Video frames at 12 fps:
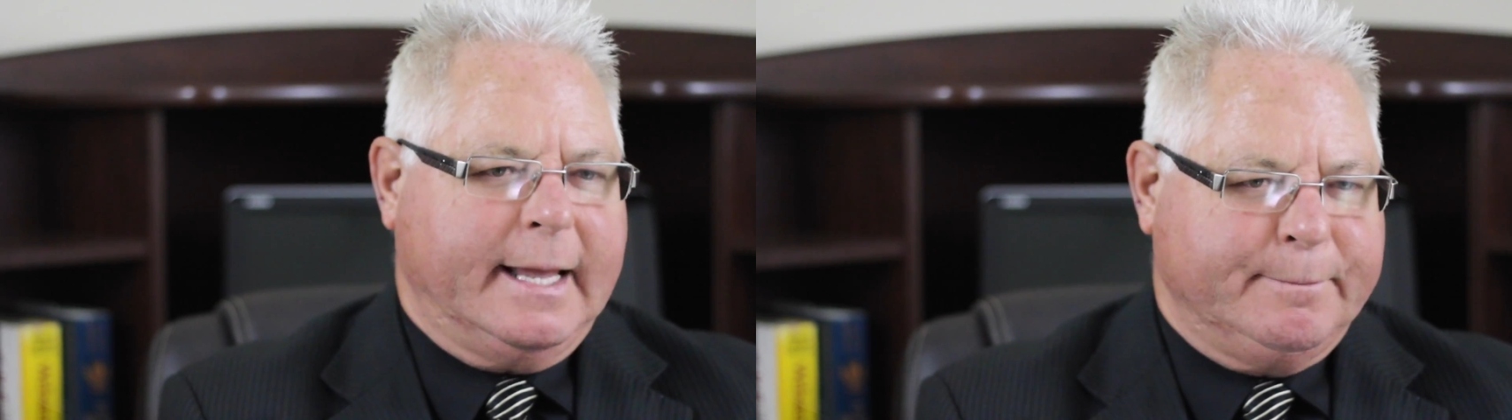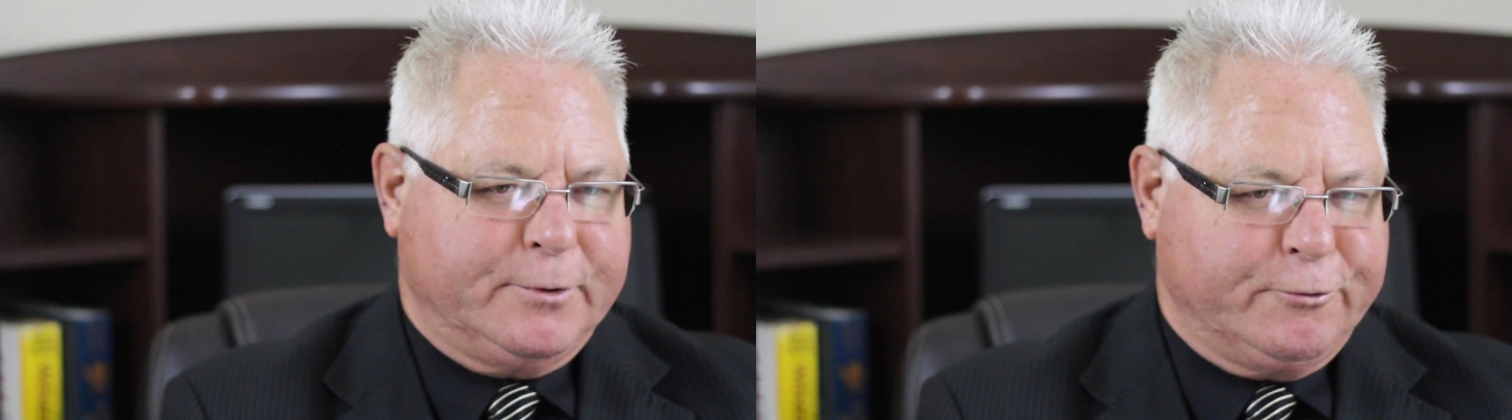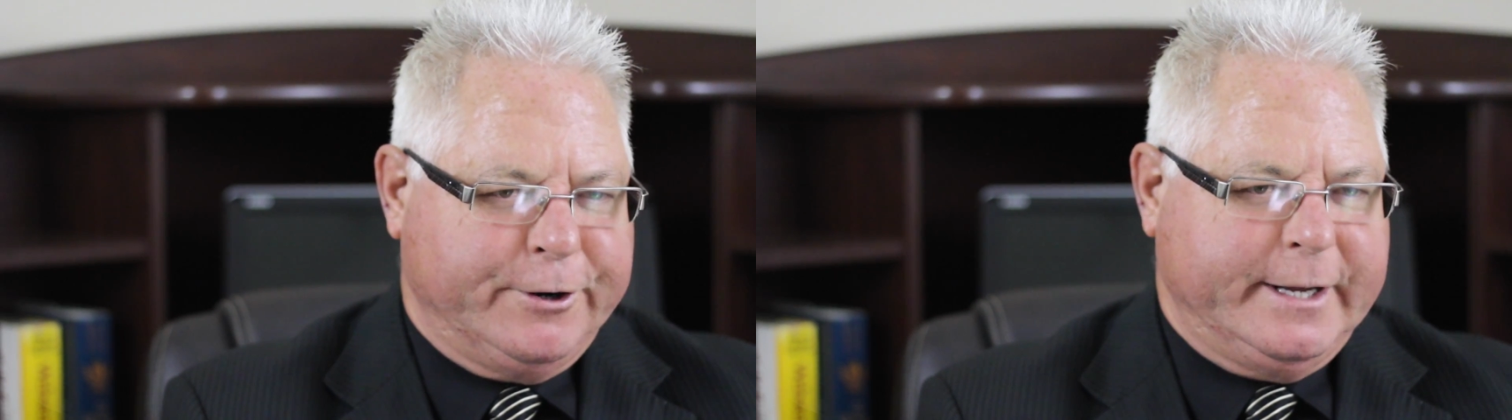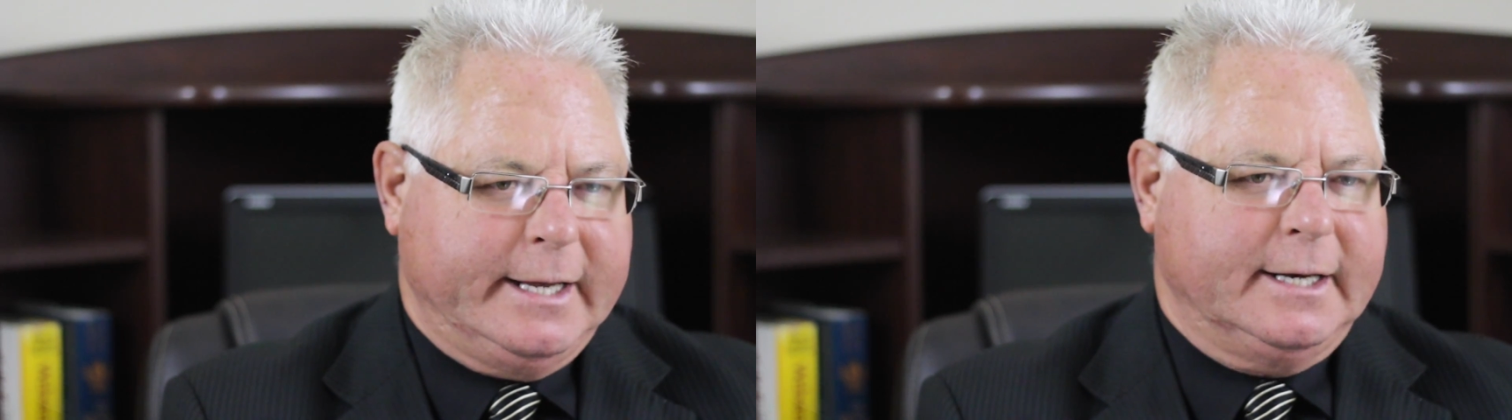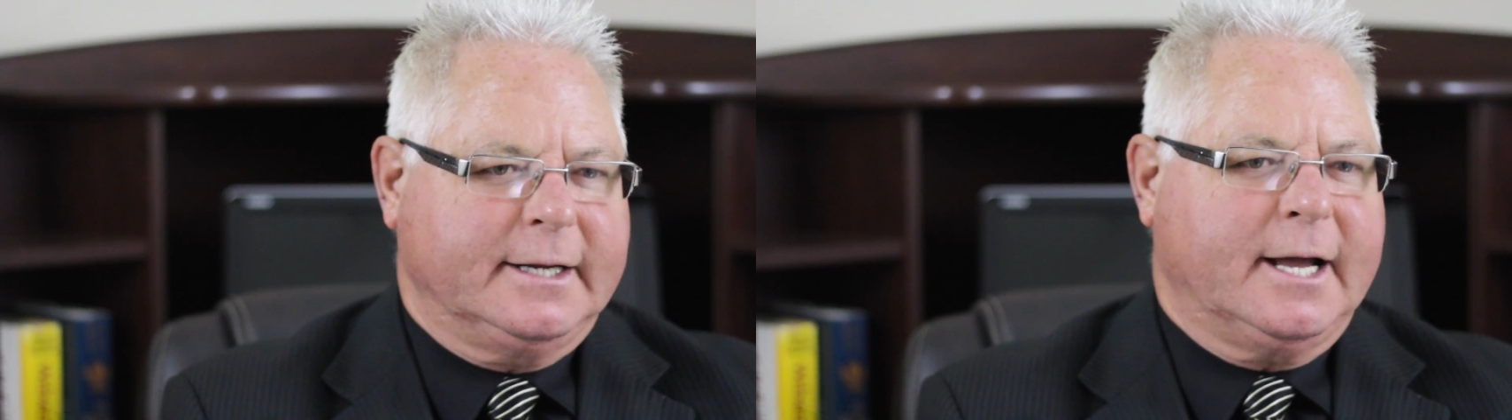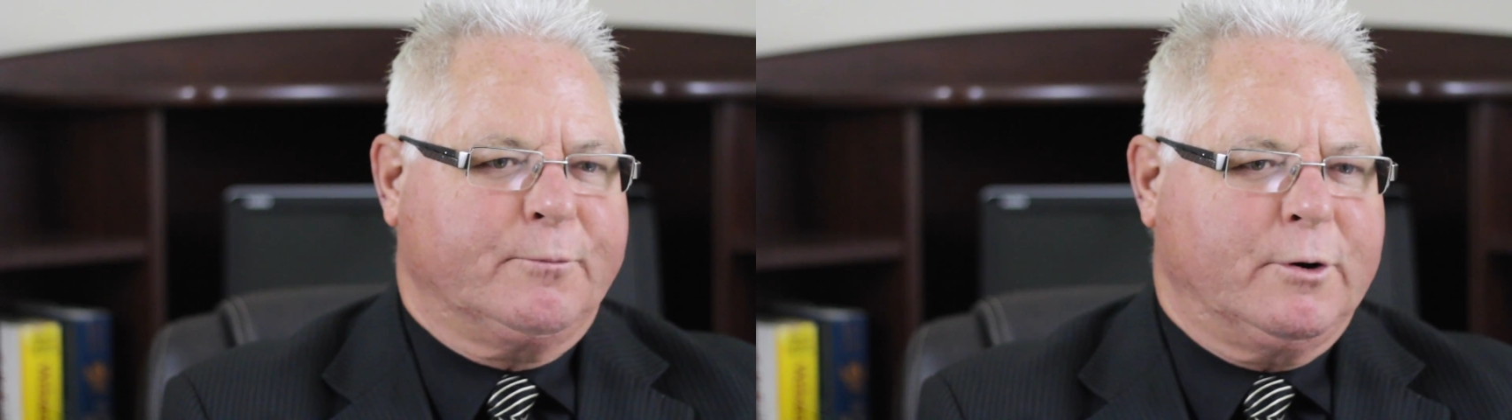temporary
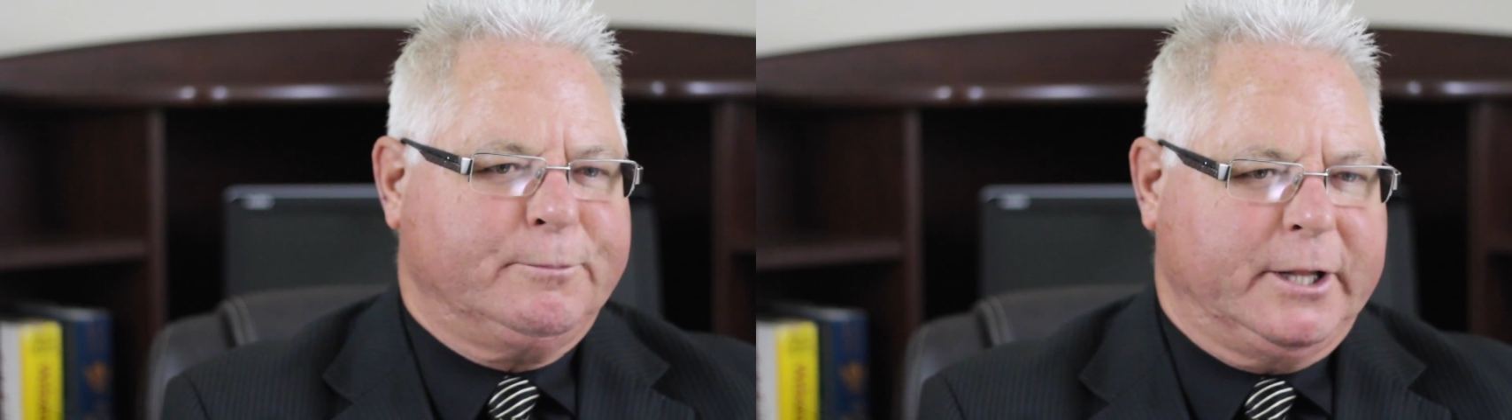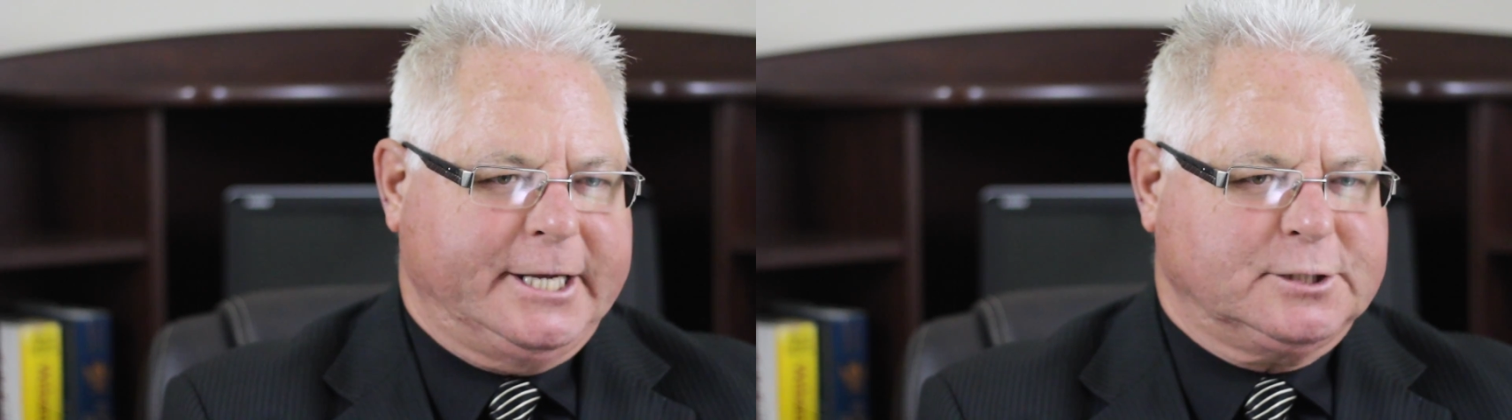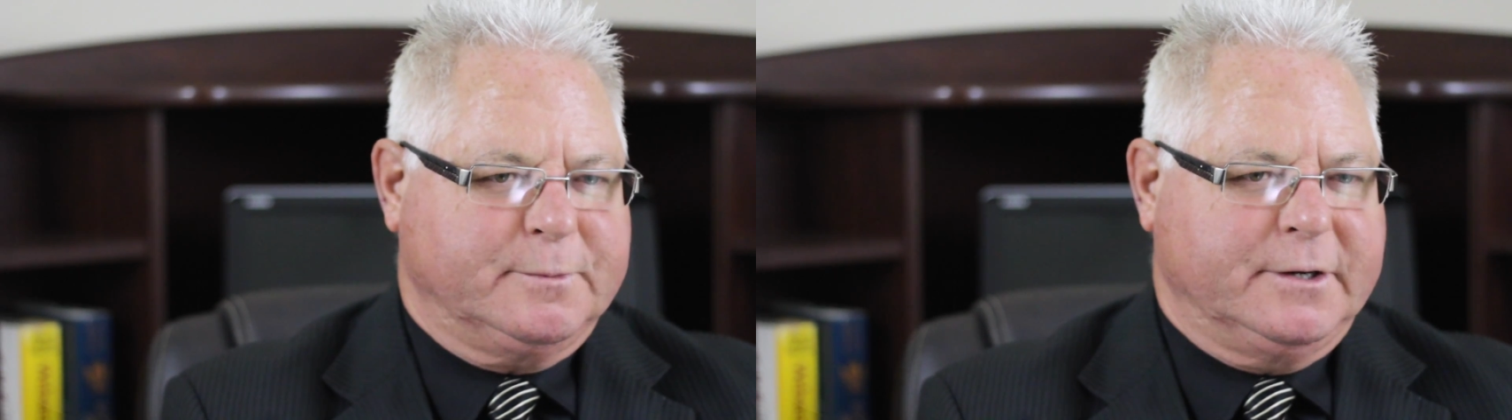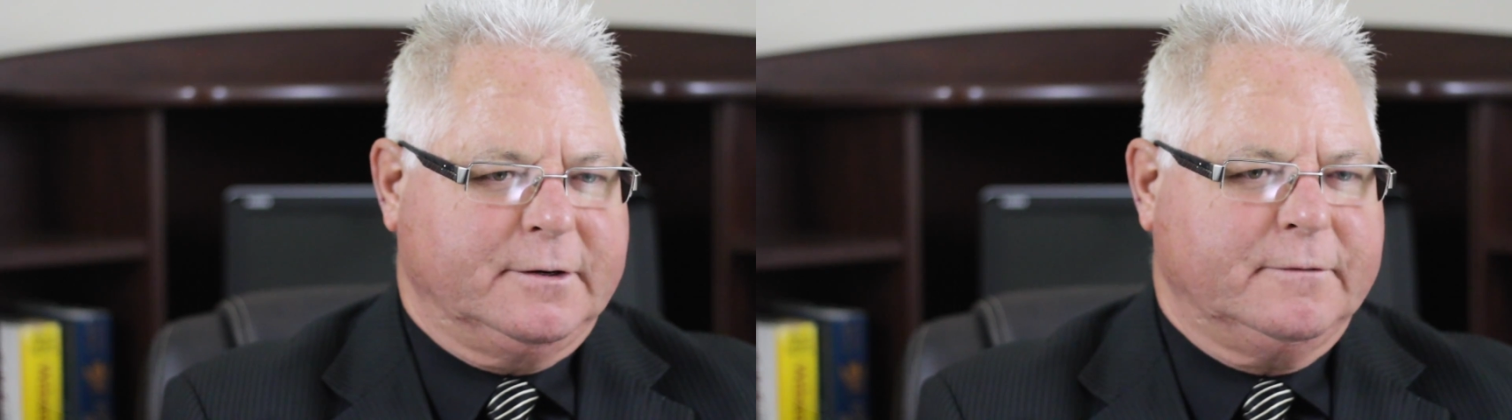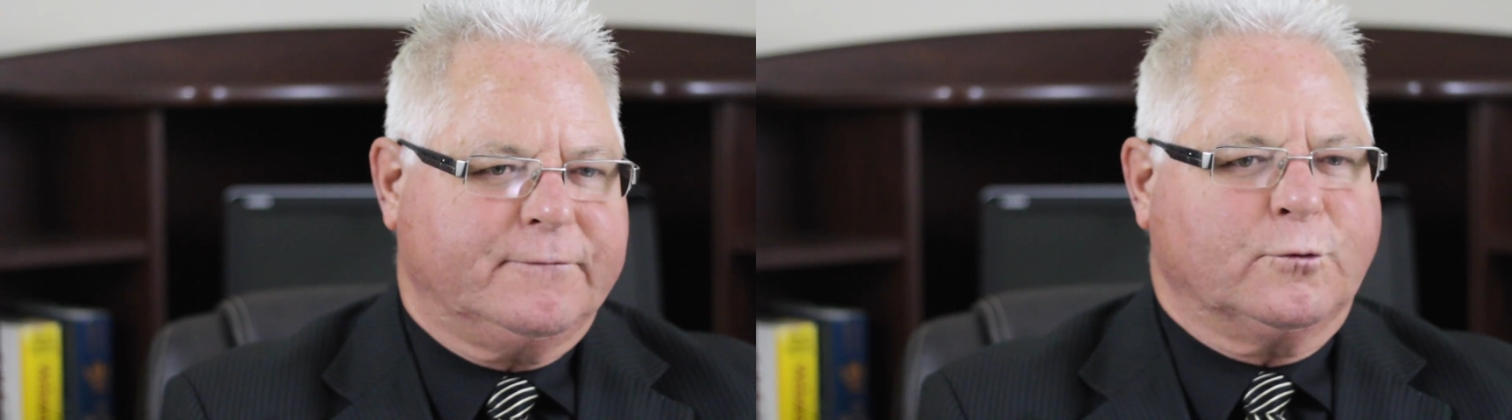income replacement